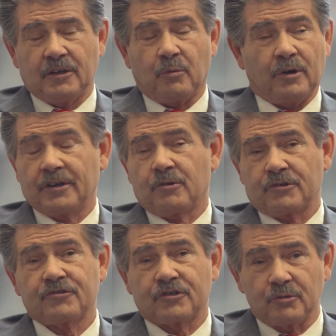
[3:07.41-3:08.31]
One, of
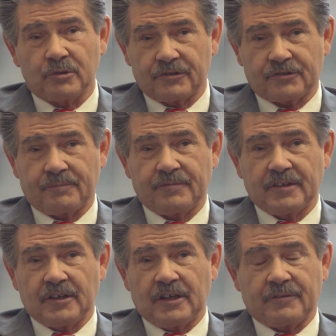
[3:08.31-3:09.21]
course, schools.
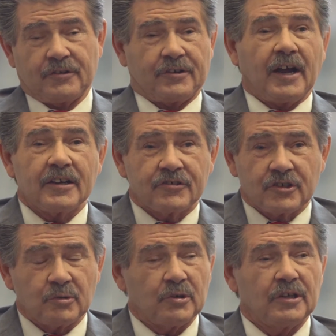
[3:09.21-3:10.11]
If they're in high
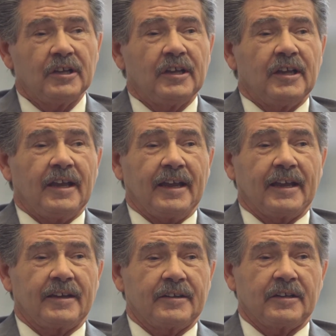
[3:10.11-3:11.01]
school,
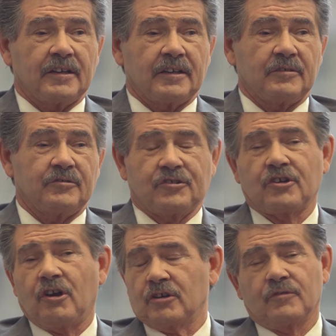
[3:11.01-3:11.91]
and
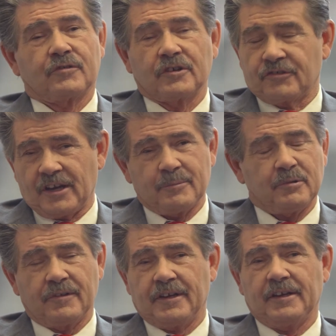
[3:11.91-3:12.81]
Chicago, for
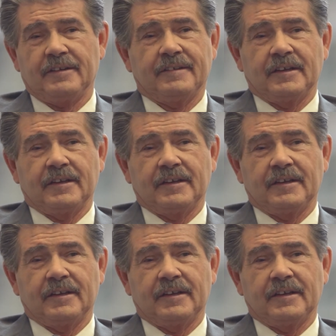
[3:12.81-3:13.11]
example, they